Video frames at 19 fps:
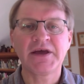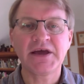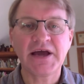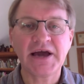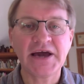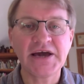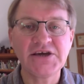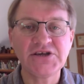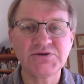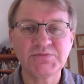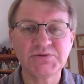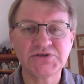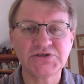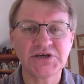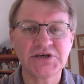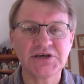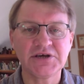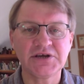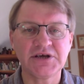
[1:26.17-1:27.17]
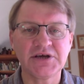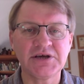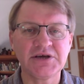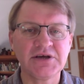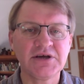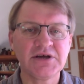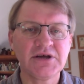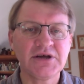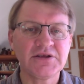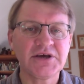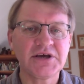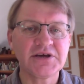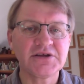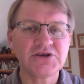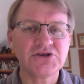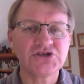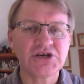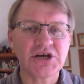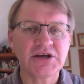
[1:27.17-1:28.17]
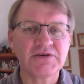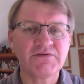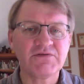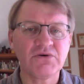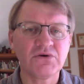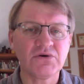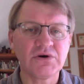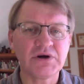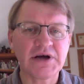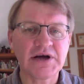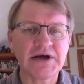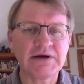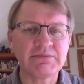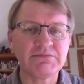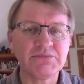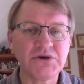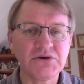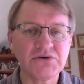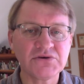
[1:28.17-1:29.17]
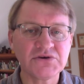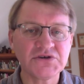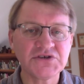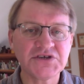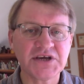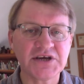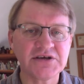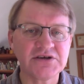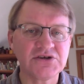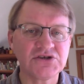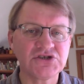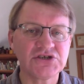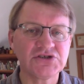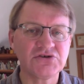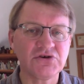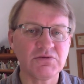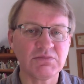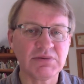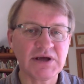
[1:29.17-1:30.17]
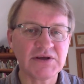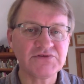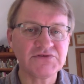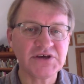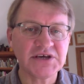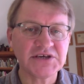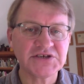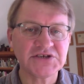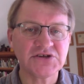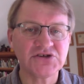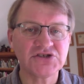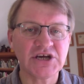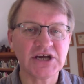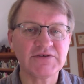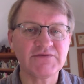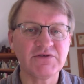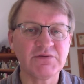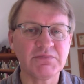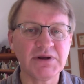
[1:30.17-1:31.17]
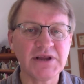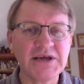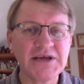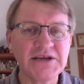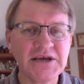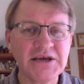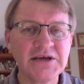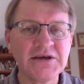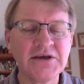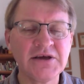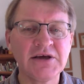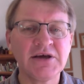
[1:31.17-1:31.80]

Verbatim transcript: Age particularly. They're going to check for um, mucus, they're going to do a blood test and check for bleeding.